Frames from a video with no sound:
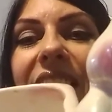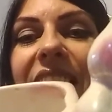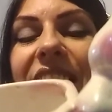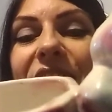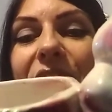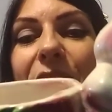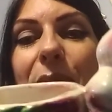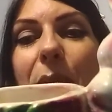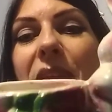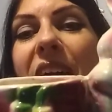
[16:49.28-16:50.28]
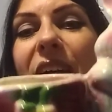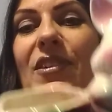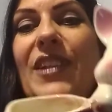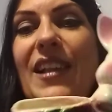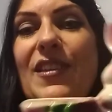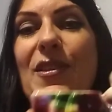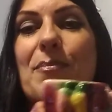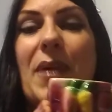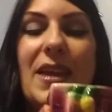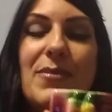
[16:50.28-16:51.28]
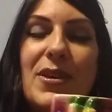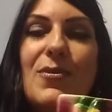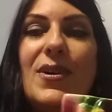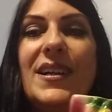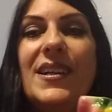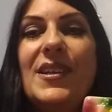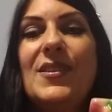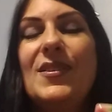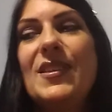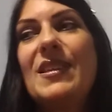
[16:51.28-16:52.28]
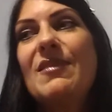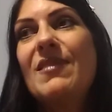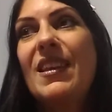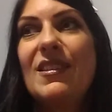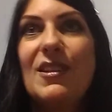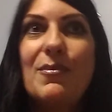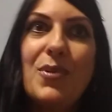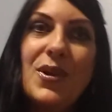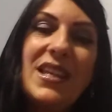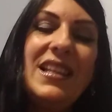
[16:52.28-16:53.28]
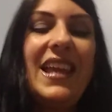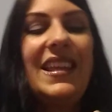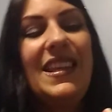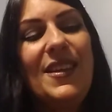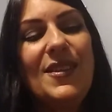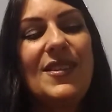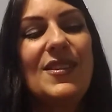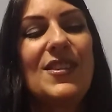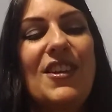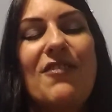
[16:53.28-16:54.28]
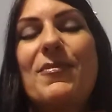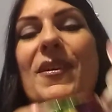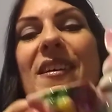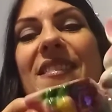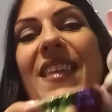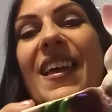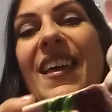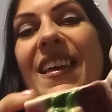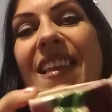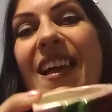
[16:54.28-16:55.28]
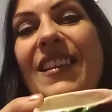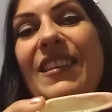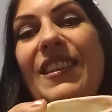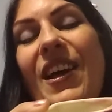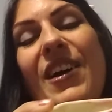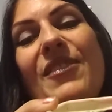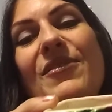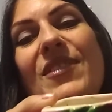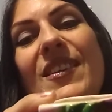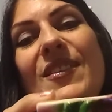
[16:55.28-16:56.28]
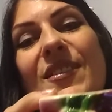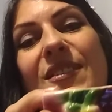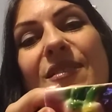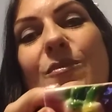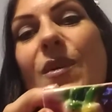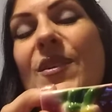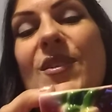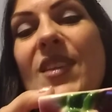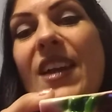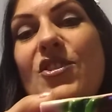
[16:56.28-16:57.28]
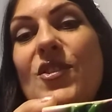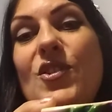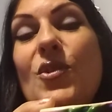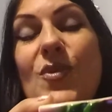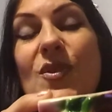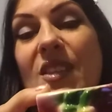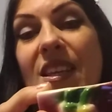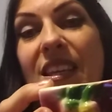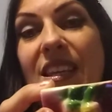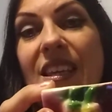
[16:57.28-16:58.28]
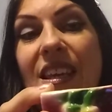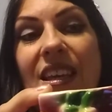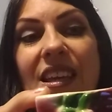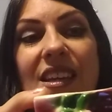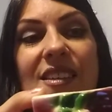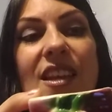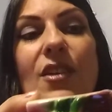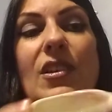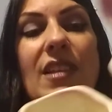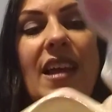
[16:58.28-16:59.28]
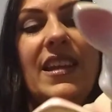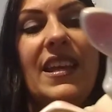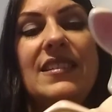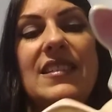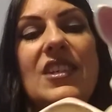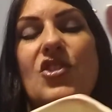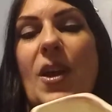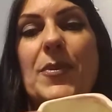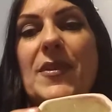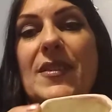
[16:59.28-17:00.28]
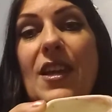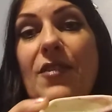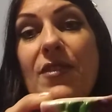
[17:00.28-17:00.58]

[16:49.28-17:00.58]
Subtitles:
And I'm gonna have a lot of the baby ones and the pretty ladies and stuff. But that I love these ones that I just don't see because I go to a lot of antique shops and stuff.